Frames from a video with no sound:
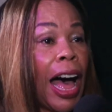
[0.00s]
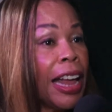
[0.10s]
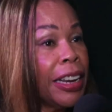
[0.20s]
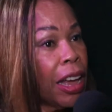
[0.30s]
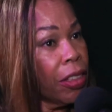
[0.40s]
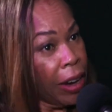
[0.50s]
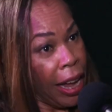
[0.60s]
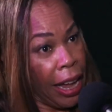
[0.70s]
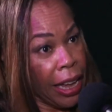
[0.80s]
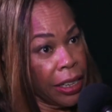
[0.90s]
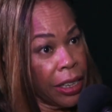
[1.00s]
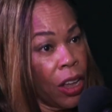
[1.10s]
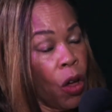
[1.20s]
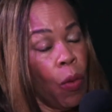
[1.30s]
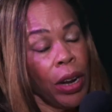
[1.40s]
On the other hand,
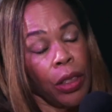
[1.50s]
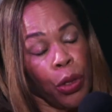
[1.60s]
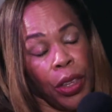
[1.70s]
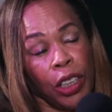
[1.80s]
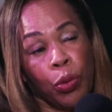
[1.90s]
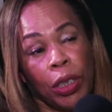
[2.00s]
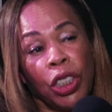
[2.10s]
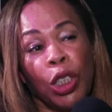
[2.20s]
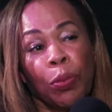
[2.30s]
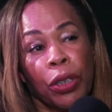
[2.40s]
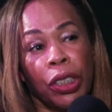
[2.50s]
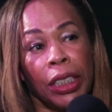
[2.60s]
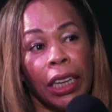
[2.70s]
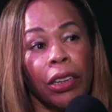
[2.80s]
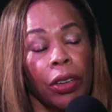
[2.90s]
one of the things we see
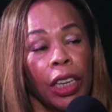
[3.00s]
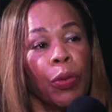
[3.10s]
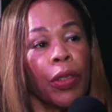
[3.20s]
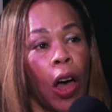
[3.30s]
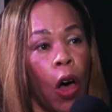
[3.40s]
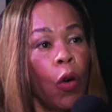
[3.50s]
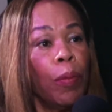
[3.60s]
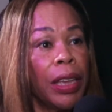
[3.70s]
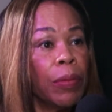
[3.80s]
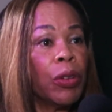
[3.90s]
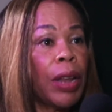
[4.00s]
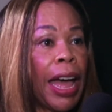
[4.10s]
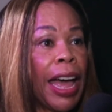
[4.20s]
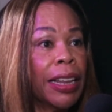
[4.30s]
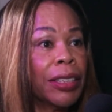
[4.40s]
particularly with home
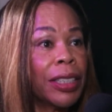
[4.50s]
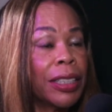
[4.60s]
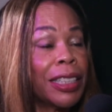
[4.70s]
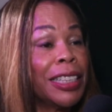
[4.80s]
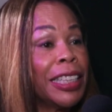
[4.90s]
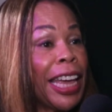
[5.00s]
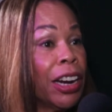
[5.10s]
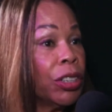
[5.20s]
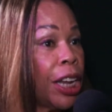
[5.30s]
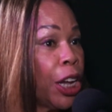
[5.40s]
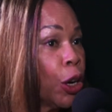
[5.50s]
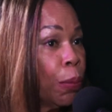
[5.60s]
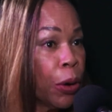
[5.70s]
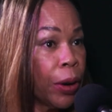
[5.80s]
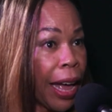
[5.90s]
hemodialysis is caretaker
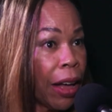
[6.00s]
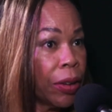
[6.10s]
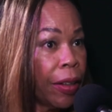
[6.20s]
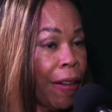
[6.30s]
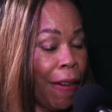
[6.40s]
burnout.